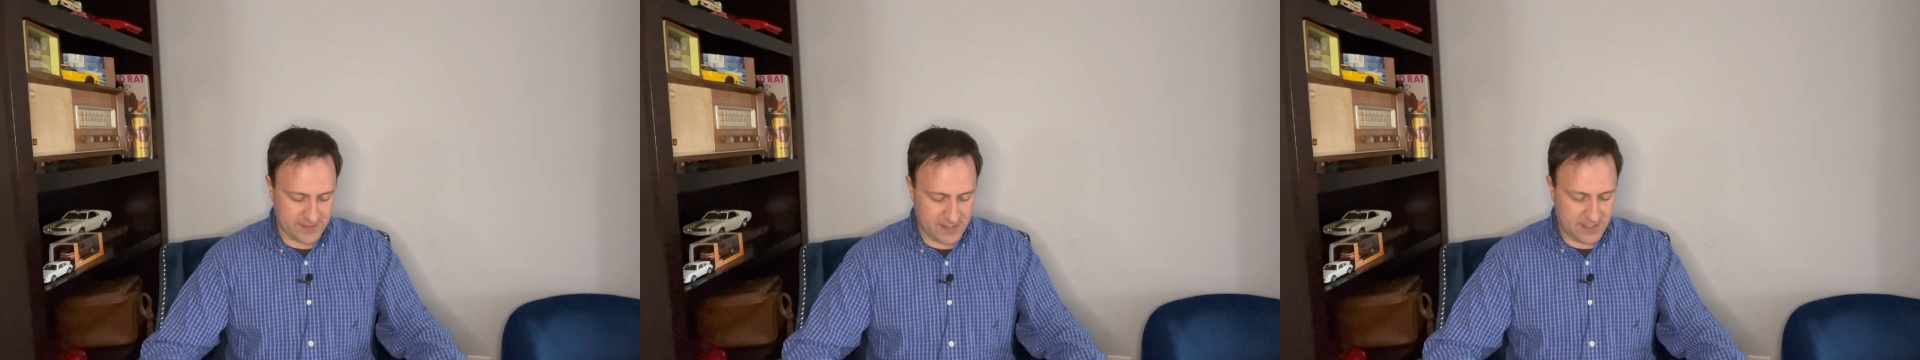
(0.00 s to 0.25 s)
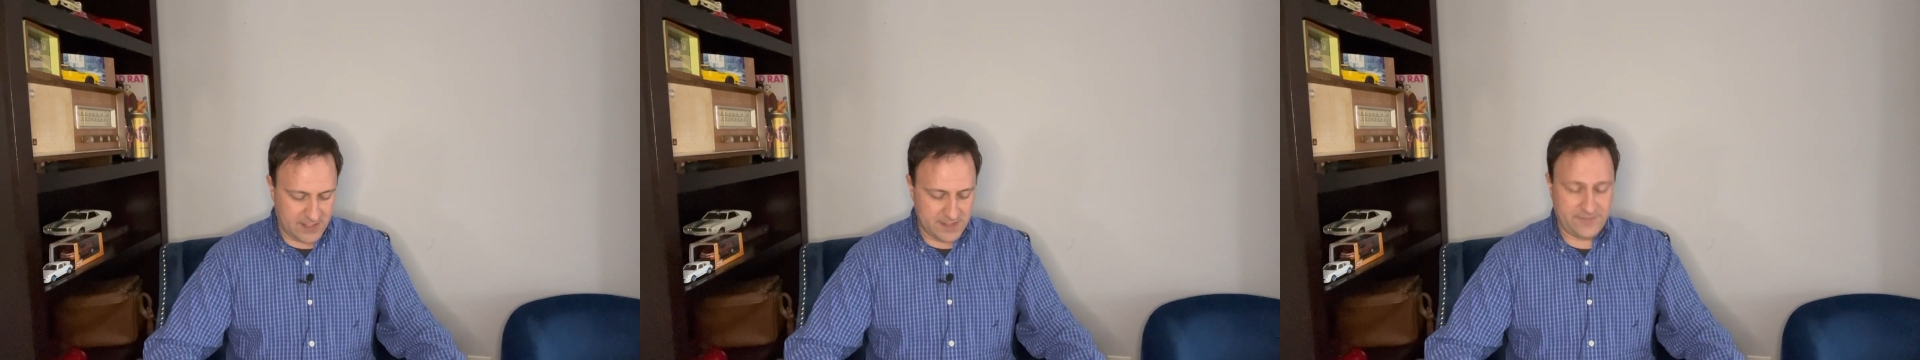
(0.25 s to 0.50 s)

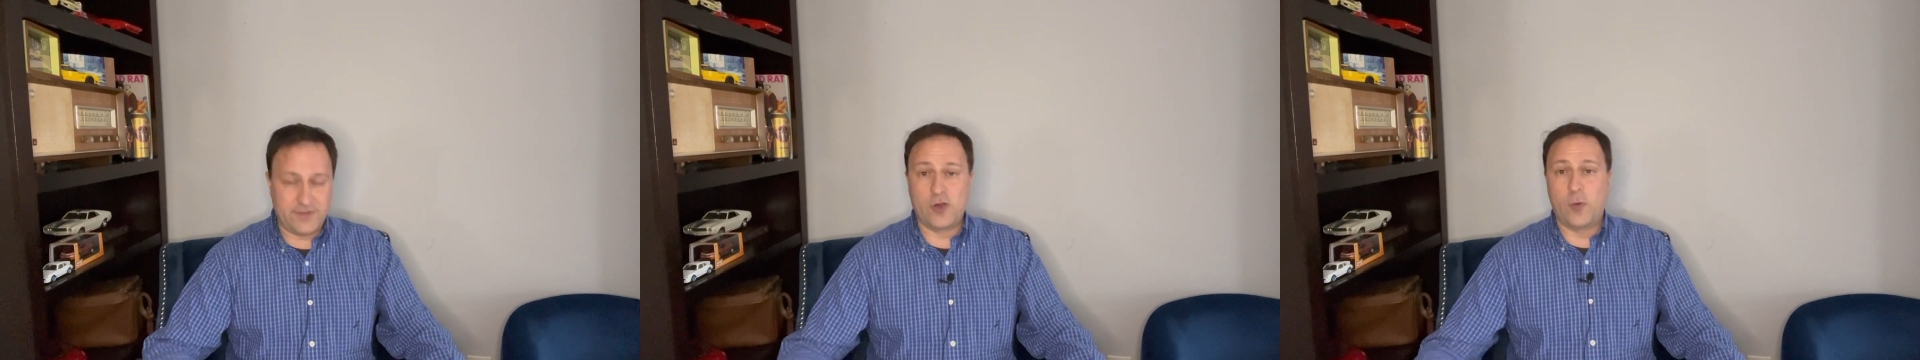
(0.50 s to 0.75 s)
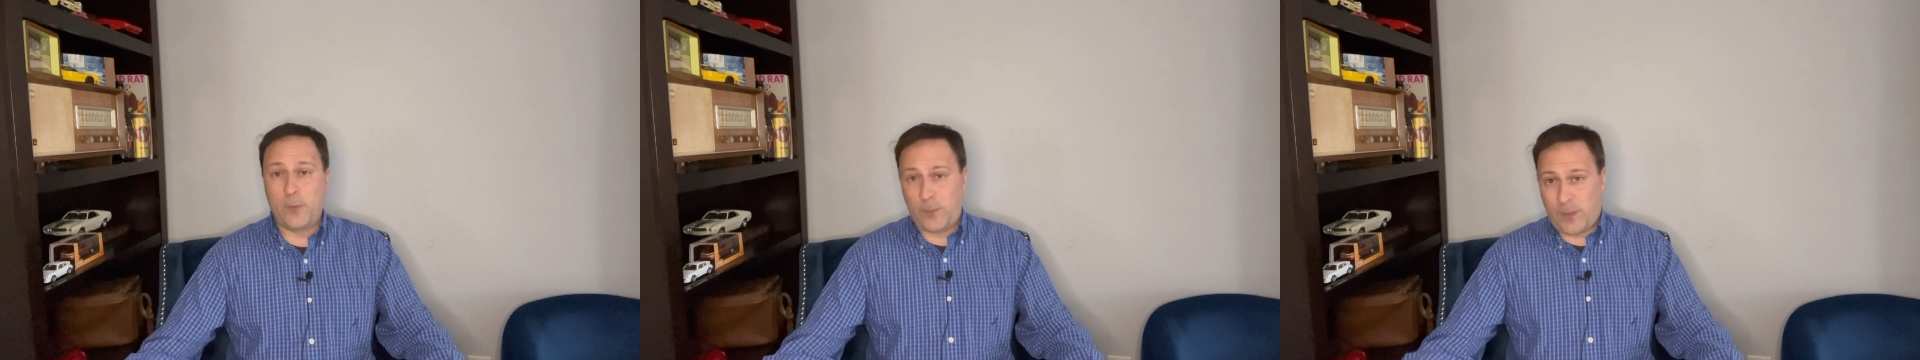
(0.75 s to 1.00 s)
If you
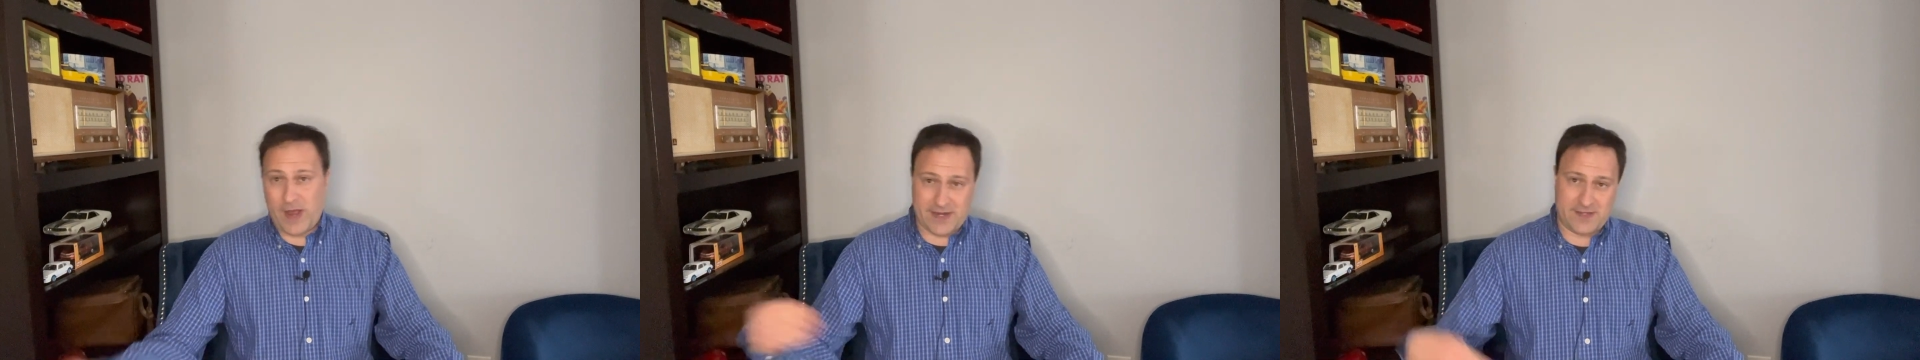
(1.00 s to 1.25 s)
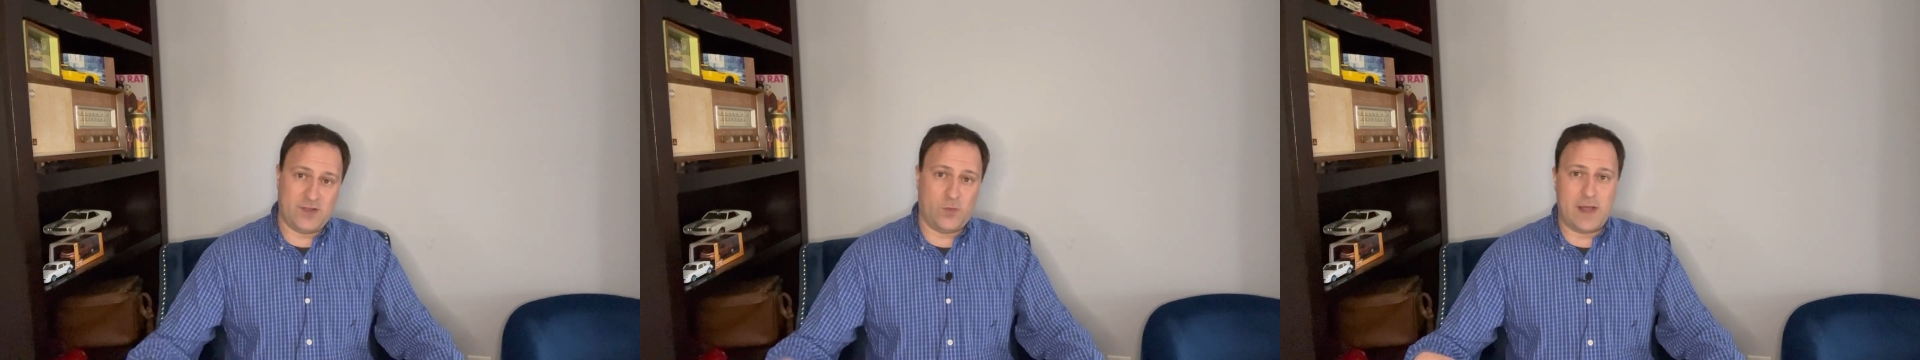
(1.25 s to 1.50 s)
go back
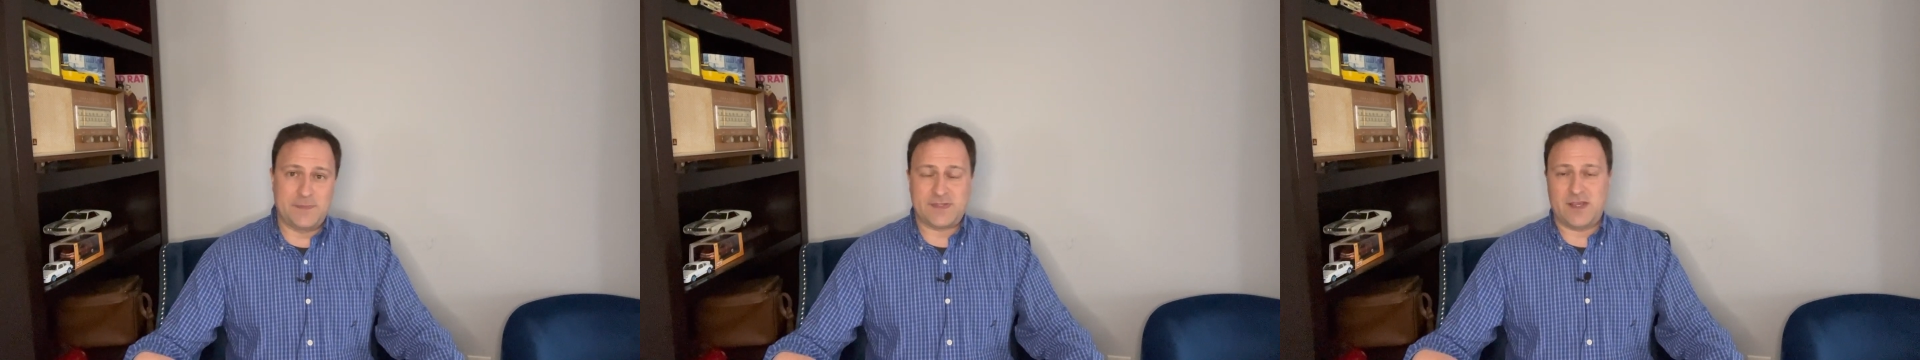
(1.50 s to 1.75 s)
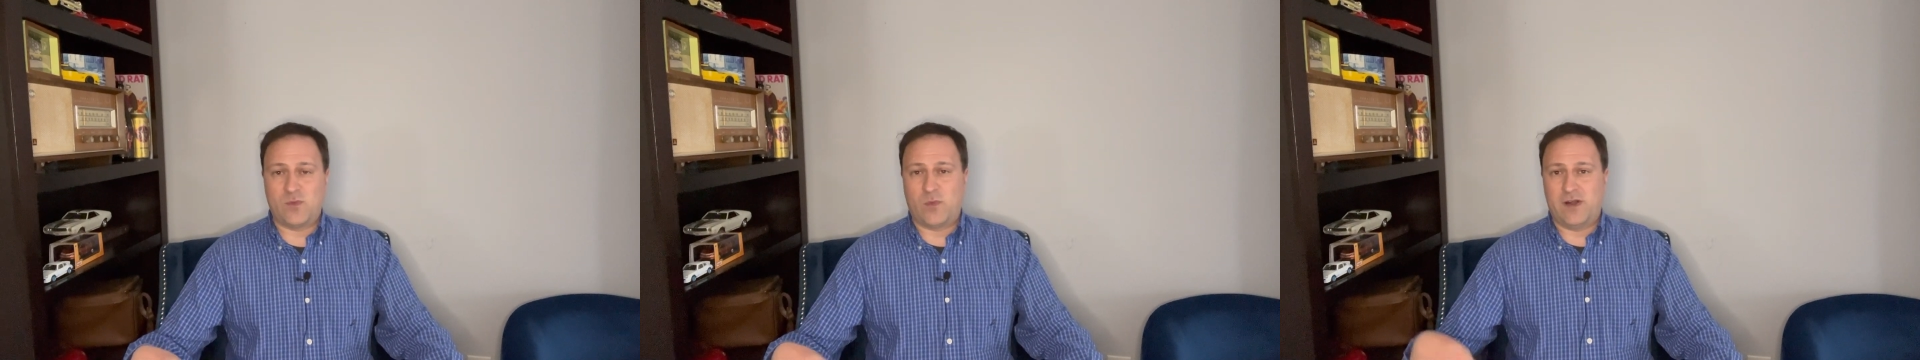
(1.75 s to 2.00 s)
to the
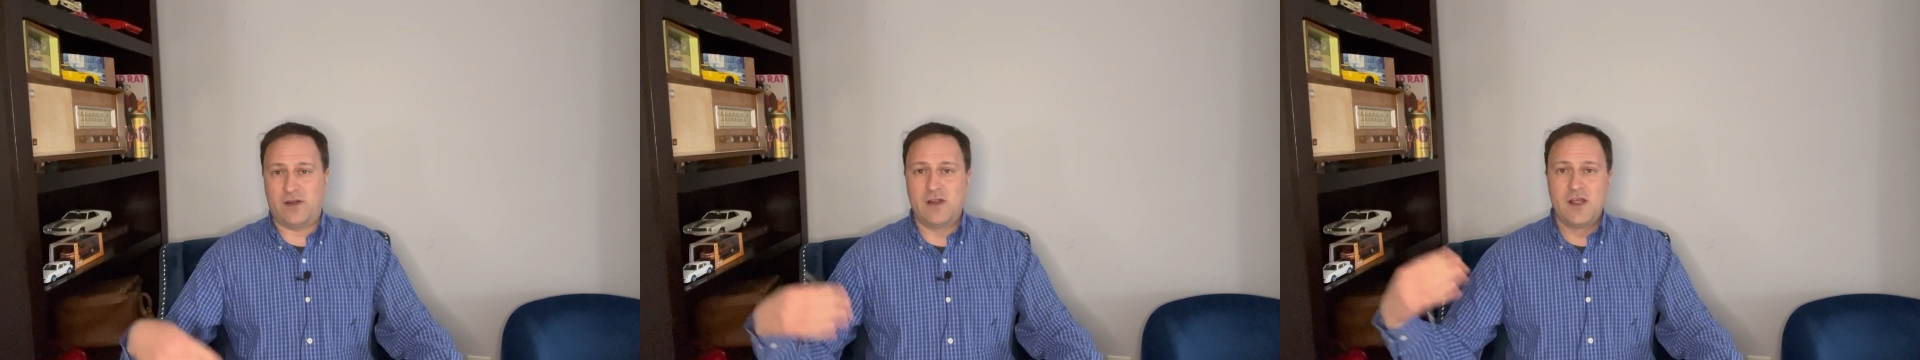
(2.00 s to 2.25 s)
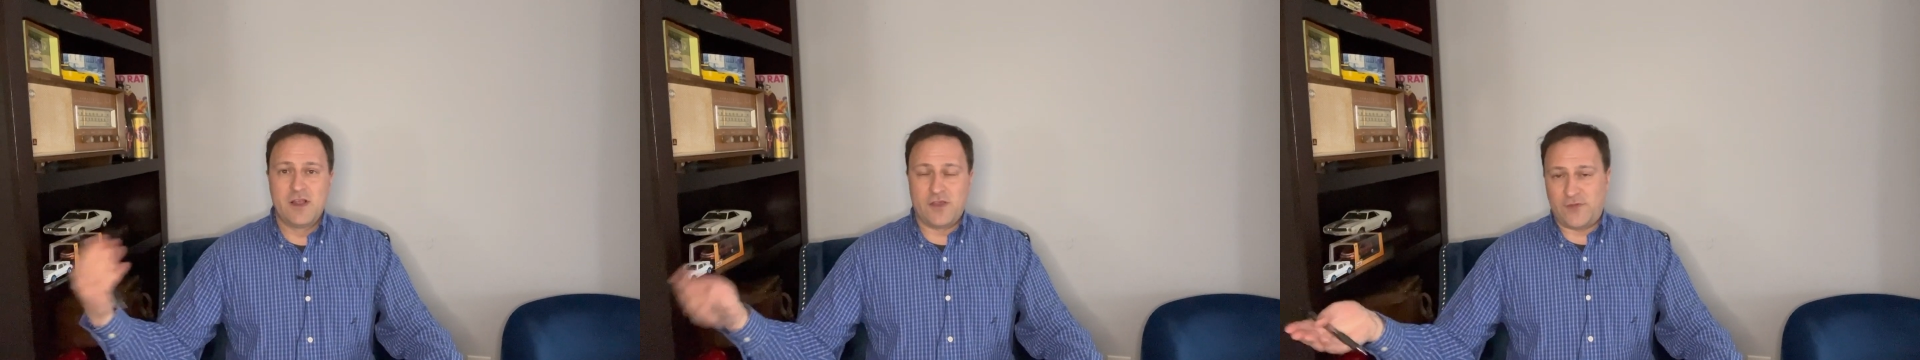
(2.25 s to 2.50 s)
website where
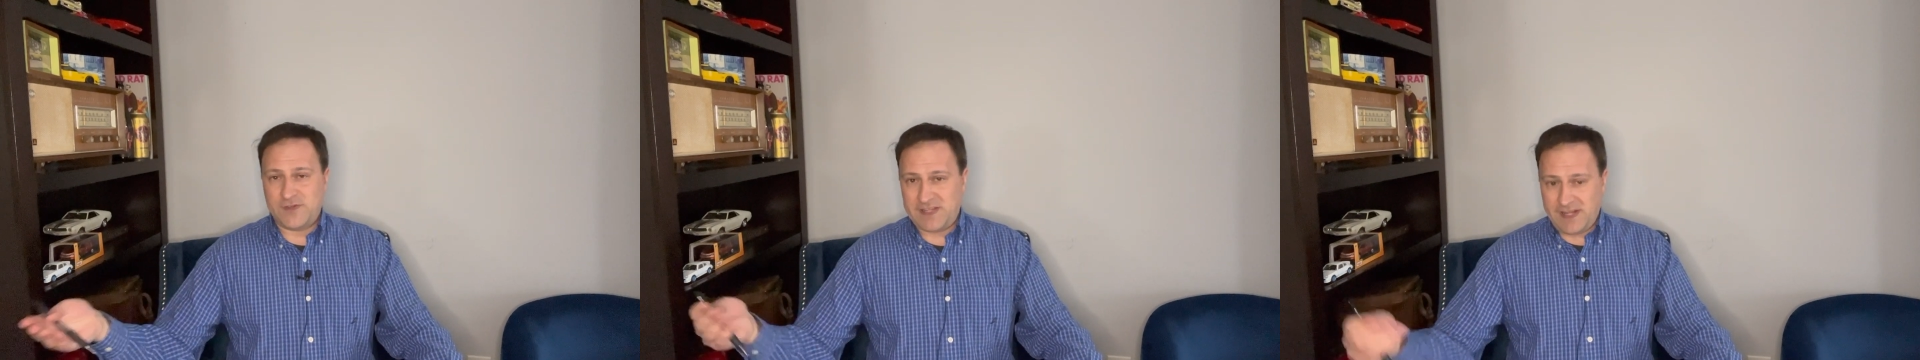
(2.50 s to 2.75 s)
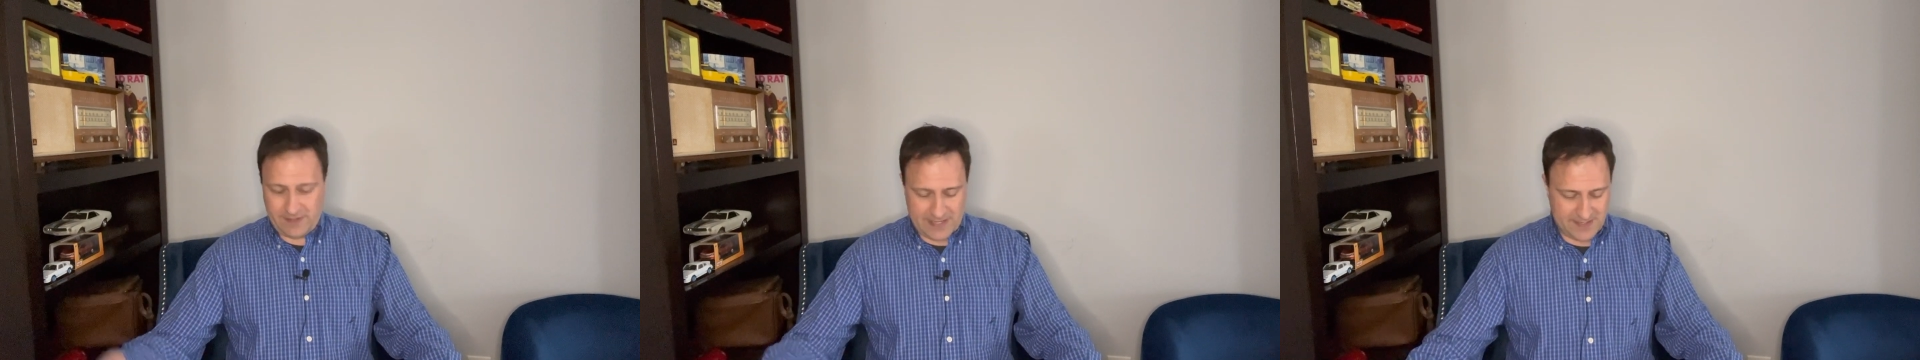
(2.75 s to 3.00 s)
the for
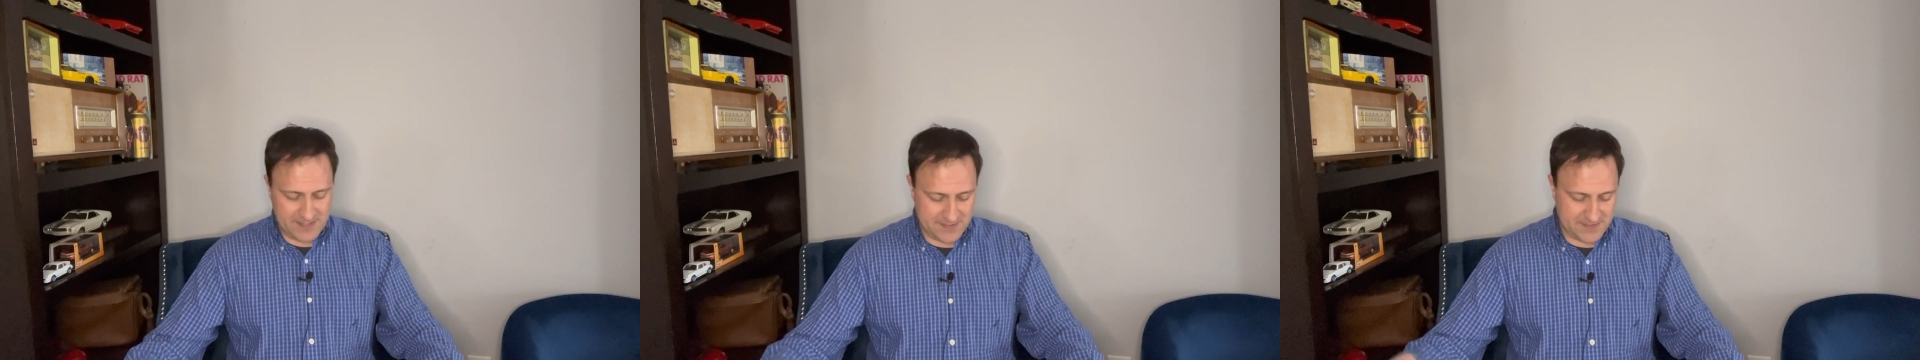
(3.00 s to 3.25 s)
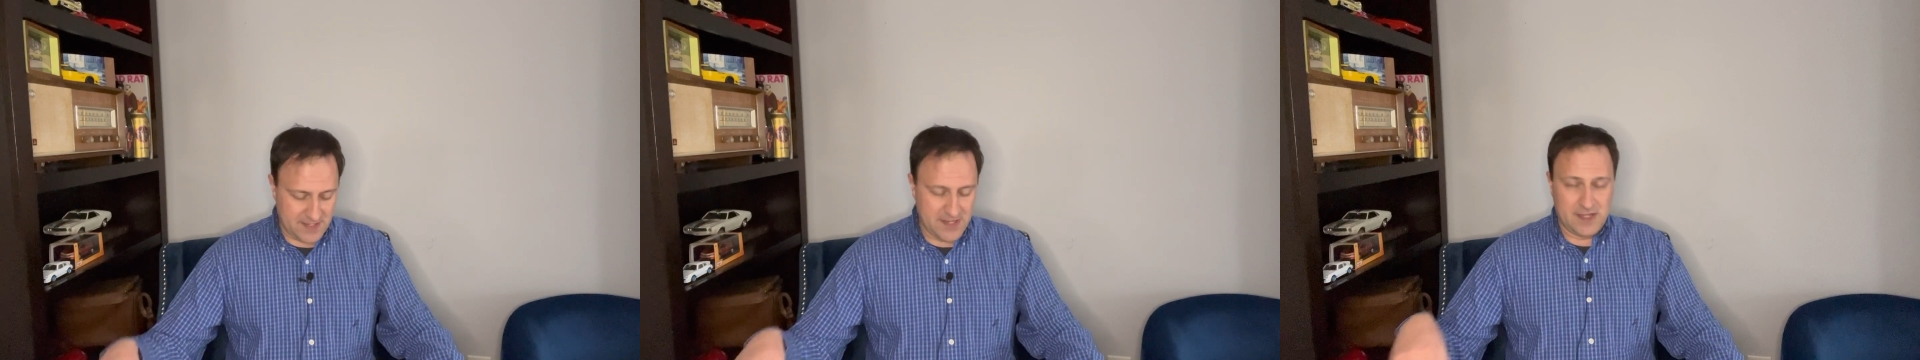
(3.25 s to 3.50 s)
sale ad is,